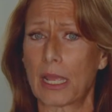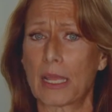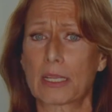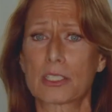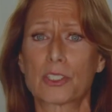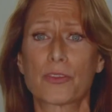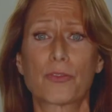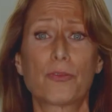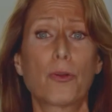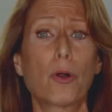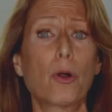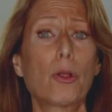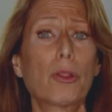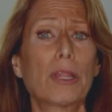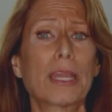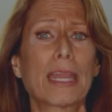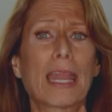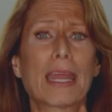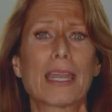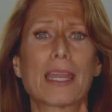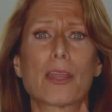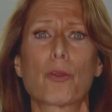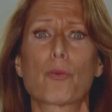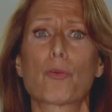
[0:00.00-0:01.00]

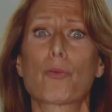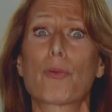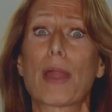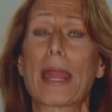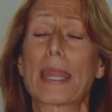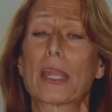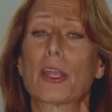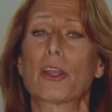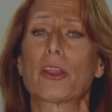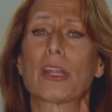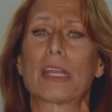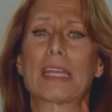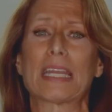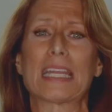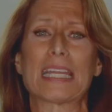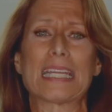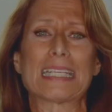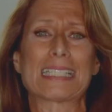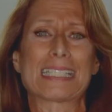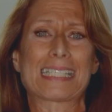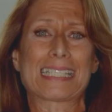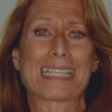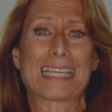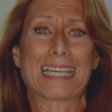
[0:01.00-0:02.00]
exfoliating regularly
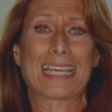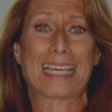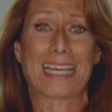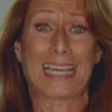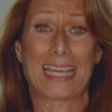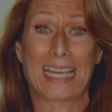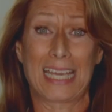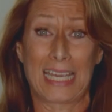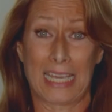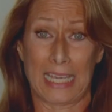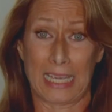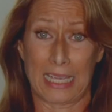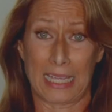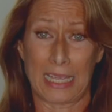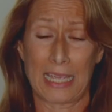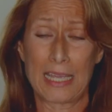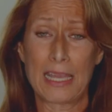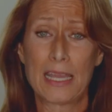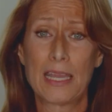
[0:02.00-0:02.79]
is key.